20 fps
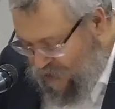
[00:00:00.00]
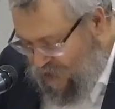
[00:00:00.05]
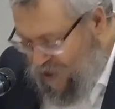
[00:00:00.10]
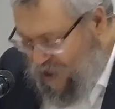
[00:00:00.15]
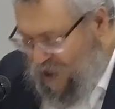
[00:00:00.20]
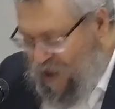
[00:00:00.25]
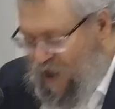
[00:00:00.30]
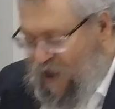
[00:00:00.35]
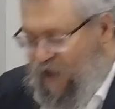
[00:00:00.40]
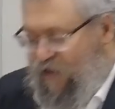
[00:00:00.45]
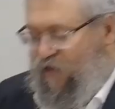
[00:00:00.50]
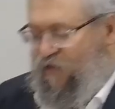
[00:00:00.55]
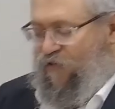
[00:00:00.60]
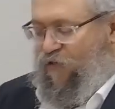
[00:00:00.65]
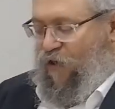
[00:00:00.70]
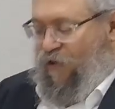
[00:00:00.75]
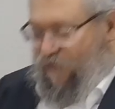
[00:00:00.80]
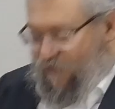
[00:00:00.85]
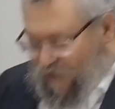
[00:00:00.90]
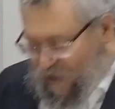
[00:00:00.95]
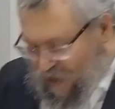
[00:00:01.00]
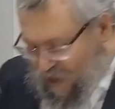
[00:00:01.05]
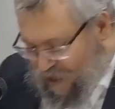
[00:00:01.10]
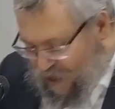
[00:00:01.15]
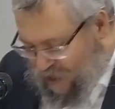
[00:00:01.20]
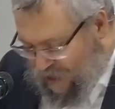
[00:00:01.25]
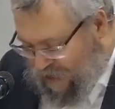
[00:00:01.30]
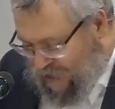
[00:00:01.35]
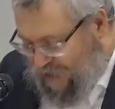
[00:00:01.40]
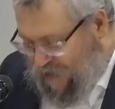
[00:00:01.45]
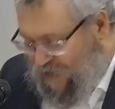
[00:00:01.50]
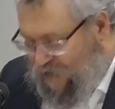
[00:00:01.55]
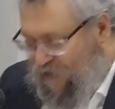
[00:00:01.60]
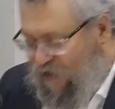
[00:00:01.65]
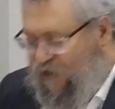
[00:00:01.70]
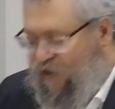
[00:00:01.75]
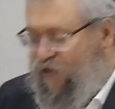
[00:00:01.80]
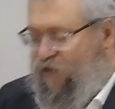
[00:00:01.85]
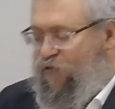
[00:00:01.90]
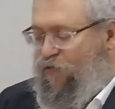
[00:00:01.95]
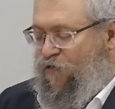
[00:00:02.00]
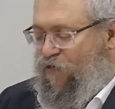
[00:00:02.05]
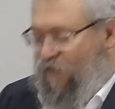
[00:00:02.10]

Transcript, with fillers: That shows how deeply